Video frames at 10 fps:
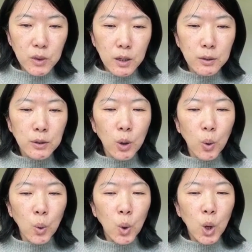
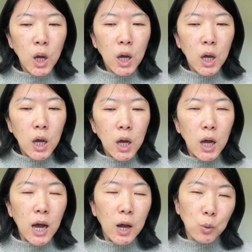So
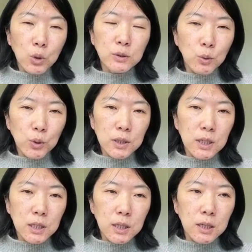I also worked
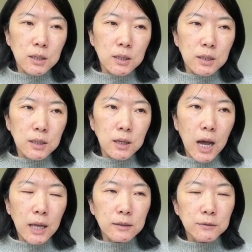in
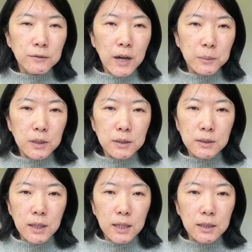other pharmas
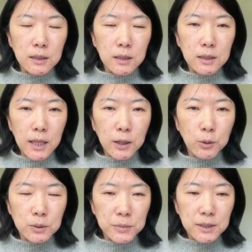like
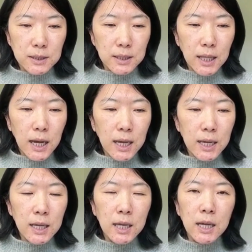
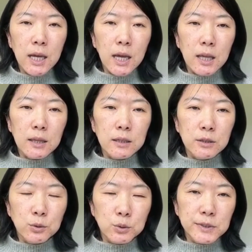GlaxoSmithKline and the
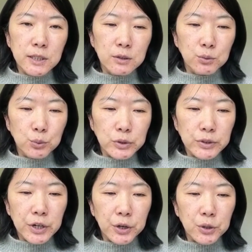University of North
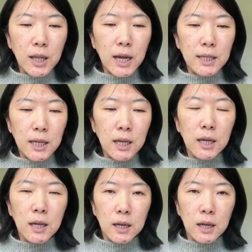Carolina